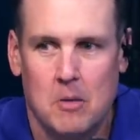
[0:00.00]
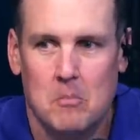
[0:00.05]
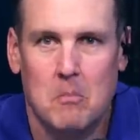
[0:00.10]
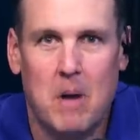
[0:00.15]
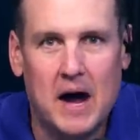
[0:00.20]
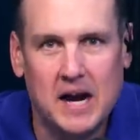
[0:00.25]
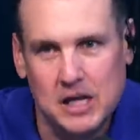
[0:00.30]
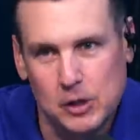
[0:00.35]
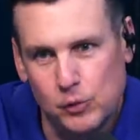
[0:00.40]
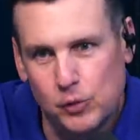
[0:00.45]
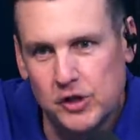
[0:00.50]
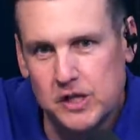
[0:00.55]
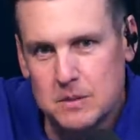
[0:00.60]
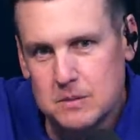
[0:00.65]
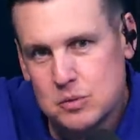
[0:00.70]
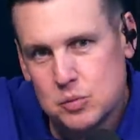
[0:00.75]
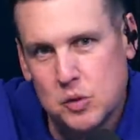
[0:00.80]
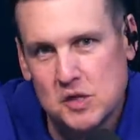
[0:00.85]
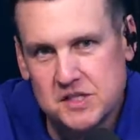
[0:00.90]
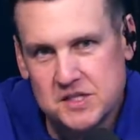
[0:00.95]
Monty
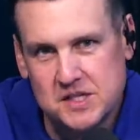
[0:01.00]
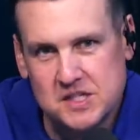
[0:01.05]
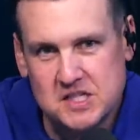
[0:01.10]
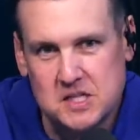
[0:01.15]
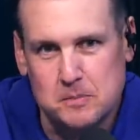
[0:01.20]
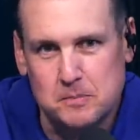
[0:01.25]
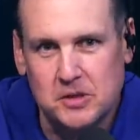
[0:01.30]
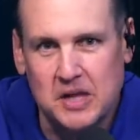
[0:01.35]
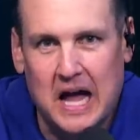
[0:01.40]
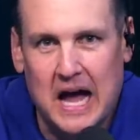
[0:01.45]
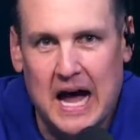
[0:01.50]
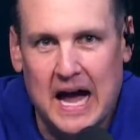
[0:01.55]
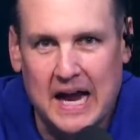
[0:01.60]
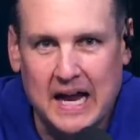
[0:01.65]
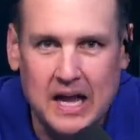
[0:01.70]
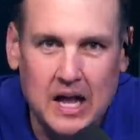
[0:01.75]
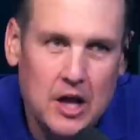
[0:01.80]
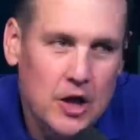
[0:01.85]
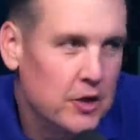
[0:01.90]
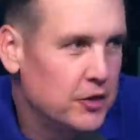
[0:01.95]
Williams was the
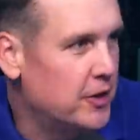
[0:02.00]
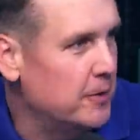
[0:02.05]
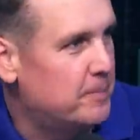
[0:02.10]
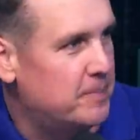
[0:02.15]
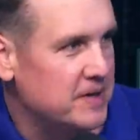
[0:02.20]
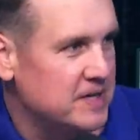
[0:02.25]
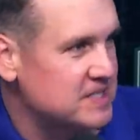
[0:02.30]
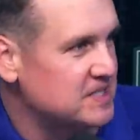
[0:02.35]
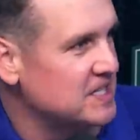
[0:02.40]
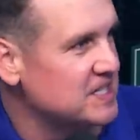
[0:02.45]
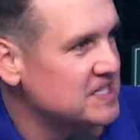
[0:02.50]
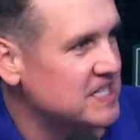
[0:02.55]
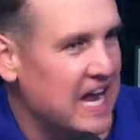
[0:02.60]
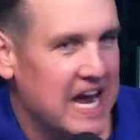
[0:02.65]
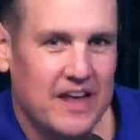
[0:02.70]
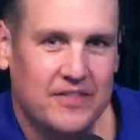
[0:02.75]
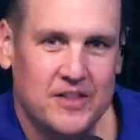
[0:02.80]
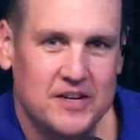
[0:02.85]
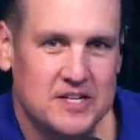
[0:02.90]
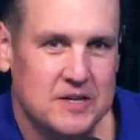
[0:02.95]
supply. The Pistons
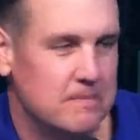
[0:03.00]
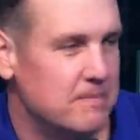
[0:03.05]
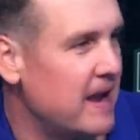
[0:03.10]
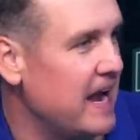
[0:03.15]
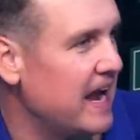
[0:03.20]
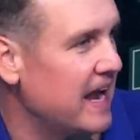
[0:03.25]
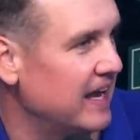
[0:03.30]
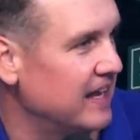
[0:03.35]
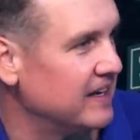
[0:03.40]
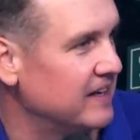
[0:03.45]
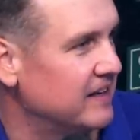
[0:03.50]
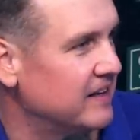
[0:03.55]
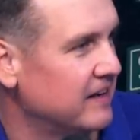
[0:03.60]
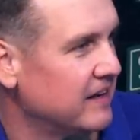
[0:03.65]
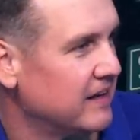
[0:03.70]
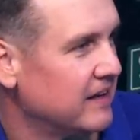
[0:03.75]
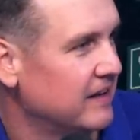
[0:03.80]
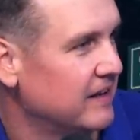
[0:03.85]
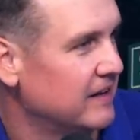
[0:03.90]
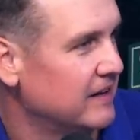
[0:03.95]
had the demand.
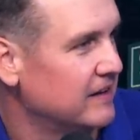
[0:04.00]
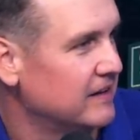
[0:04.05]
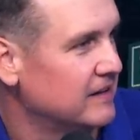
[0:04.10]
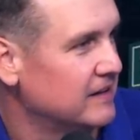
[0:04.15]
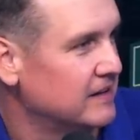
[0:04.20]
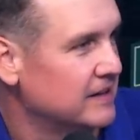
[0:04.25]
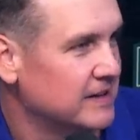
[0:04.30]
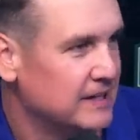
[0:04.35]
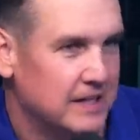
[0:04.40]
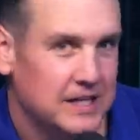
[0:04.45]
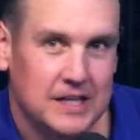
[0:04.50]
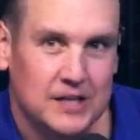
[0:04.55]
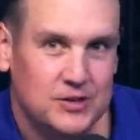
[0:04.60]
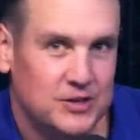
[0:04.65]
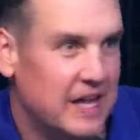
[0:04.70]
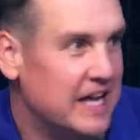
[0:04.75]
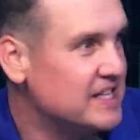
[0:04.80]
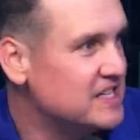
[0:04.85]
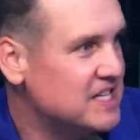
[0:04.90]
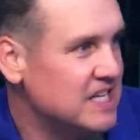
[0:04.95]

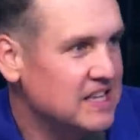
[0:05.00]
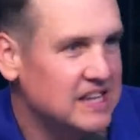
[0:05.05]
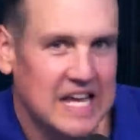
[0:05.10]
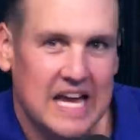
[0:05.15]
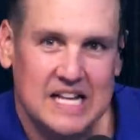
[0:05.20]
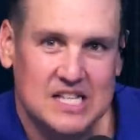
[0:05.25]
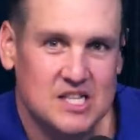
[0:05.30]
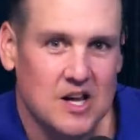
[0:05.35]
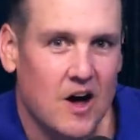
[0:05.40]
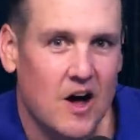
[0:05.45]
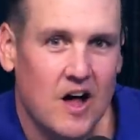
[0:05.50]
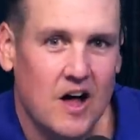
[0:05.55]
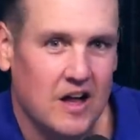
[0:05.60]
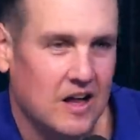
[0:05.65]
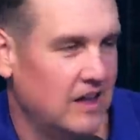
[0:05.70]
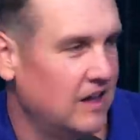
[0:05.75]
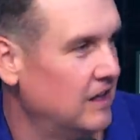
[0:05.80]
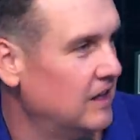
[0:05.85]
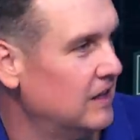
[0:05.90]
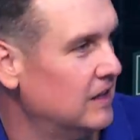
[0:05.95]
That's it. That's
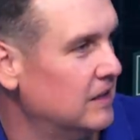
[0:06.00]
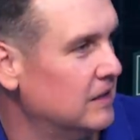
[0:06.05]
all.